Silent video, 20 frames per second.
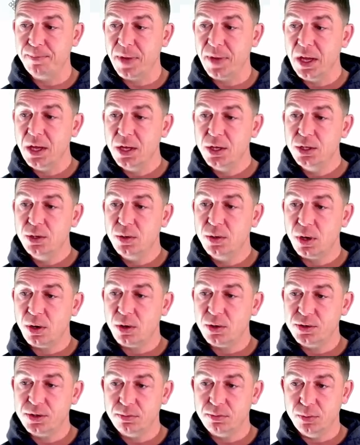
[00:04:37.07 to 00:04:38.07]
You can
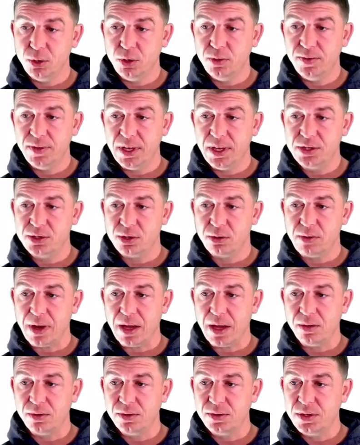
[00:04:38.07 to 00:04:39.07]
also move these
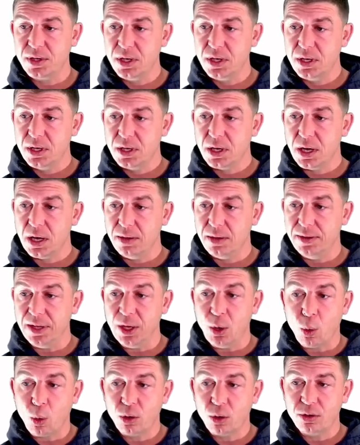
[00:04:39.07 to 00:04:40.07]
around. The
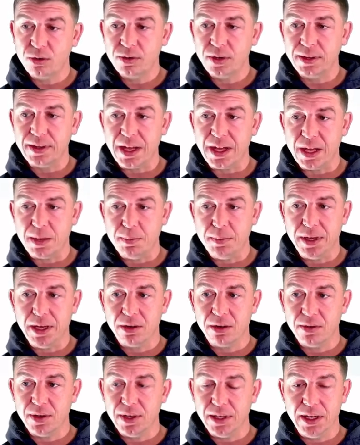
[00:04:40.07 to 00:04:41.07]
order that they
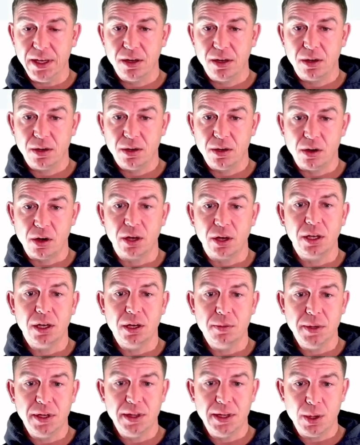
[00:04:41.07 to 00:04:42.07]
appear in here are going to
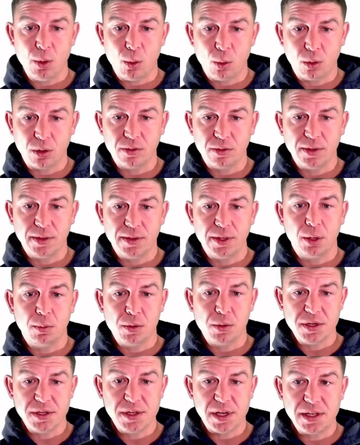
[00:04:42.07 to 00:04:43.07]
be the order that they're
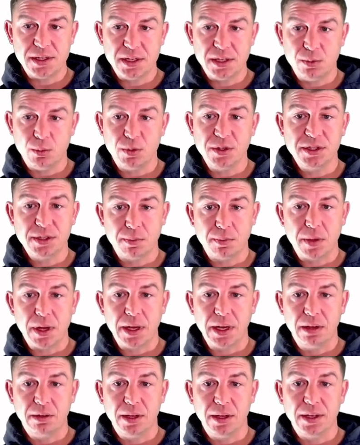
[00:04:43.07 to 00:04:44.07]
presented when somebody
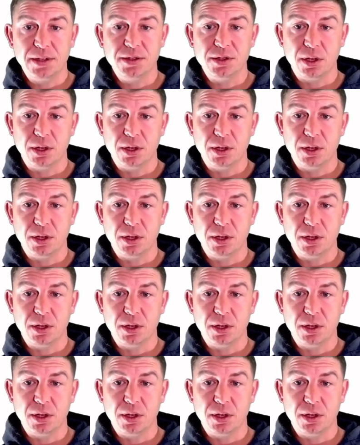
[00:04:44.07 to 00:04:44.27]
clicks on a